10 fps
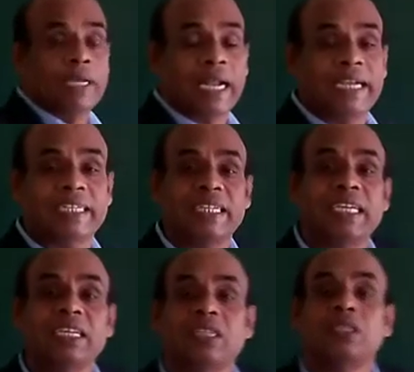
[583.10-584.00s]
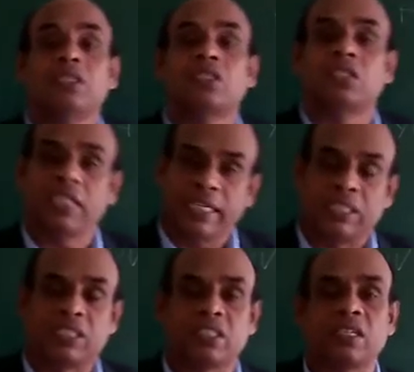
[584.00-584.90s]
variety
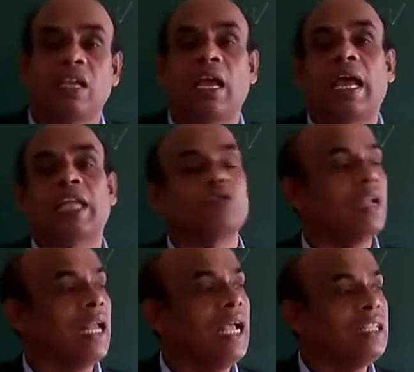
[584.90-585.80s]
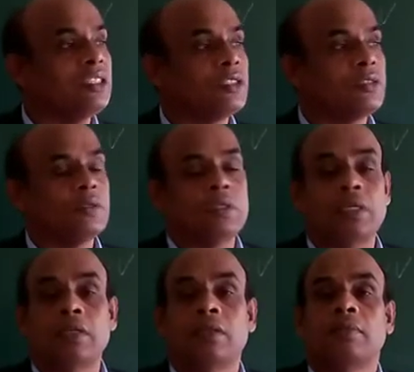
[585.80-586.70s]
seeds, as well as
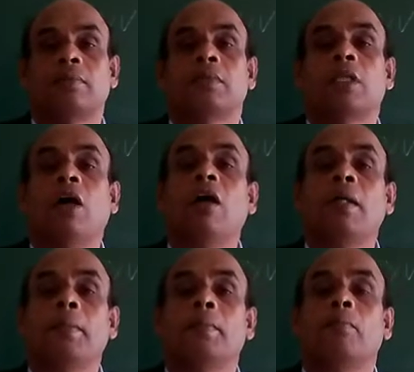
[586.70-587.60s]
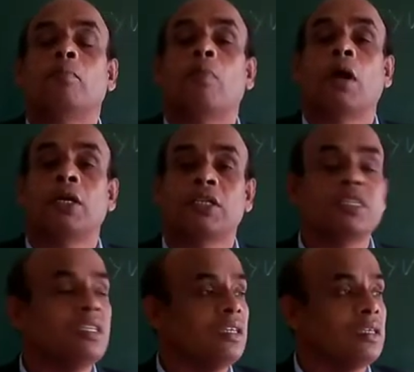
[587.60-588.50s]
the
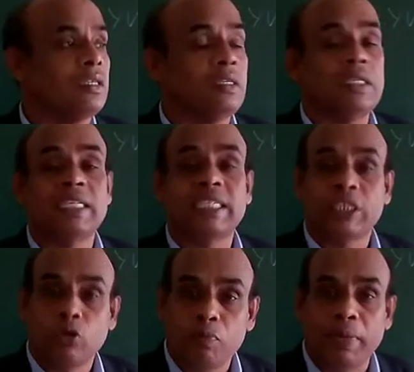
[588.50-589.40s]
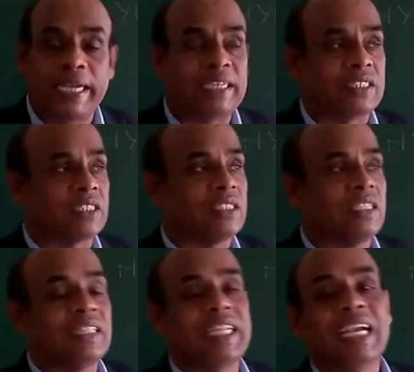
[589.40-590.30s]
modern
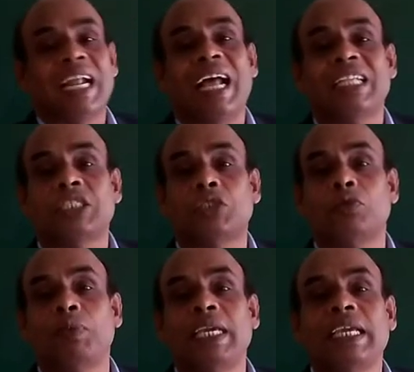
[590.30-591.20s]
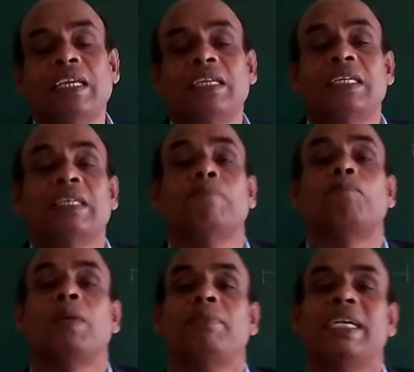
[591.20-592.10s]
equipment that has to be
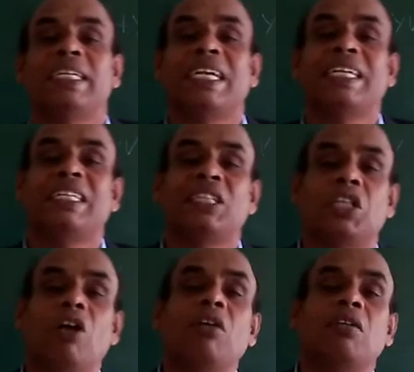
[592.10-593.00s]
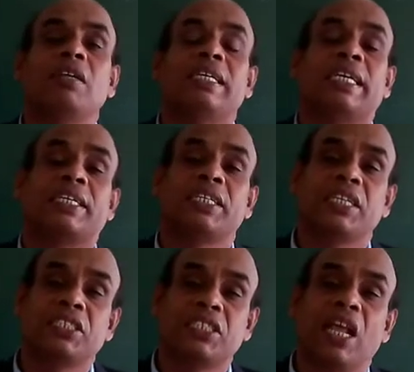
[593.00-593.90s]
implemented in the
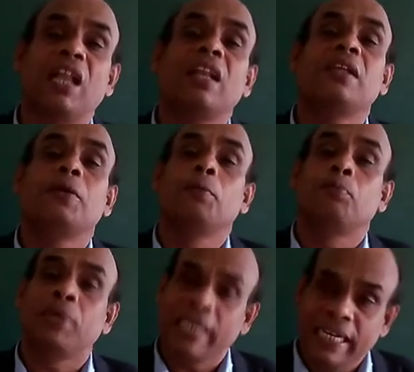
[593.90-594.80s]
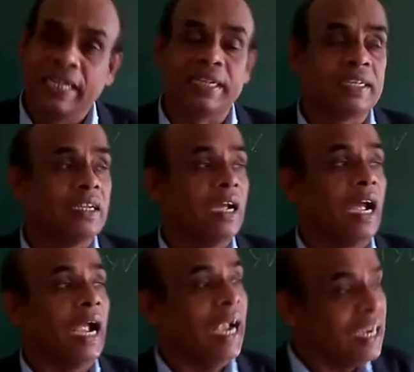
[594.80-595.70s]
agricultural
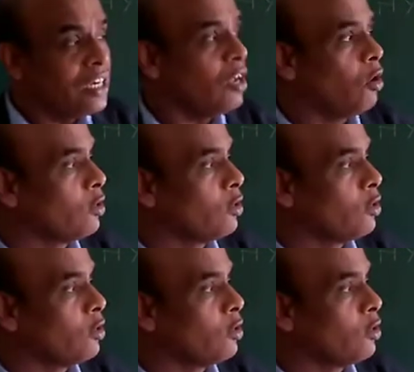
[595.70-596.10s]
field, and